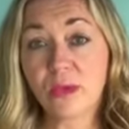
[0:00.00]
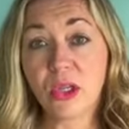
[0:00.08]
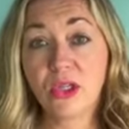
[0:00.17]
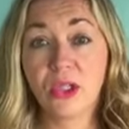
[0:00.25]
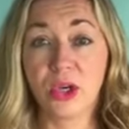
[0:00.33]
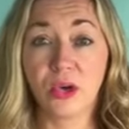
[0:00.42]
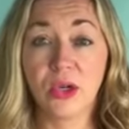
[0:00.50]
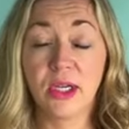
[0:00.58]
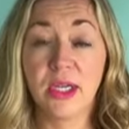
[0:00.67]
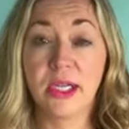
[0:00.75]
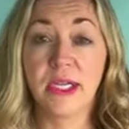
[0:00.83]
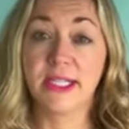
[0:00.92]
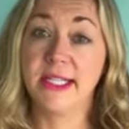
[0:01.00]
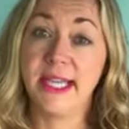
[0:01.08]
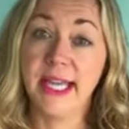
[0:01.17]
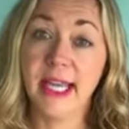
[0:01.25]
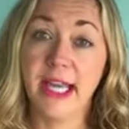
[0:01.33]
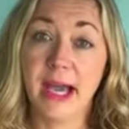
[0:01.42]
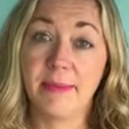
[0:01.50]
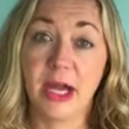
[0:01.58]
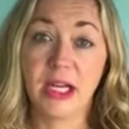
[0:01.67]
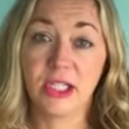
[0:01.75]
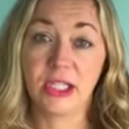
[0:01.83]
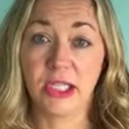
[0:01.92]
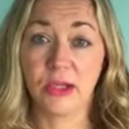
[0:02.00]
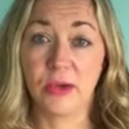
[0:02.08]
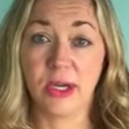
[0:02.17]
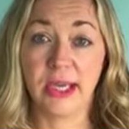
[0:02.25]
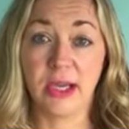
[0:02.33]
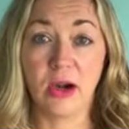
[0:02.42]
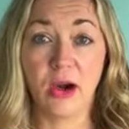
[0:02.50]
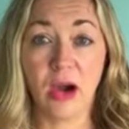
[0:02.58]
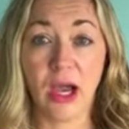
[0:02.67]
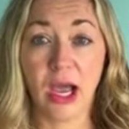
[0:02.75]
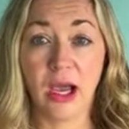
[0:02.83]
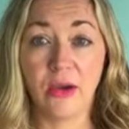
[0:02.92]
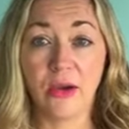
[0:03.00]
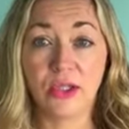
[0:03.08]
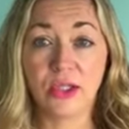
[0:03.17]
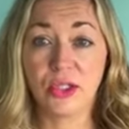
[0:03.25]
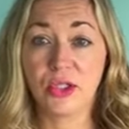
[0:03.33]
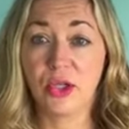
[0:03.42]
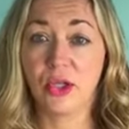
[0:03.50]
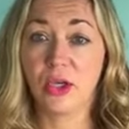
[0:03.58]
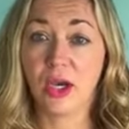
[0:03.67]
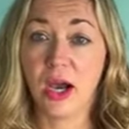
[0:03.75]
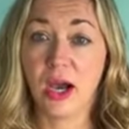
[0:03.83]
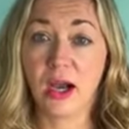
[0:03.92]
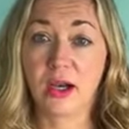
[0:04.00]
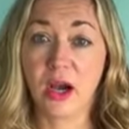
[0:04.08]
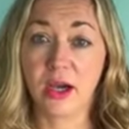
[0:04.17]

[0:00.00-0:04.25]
So today I'm actually going out to our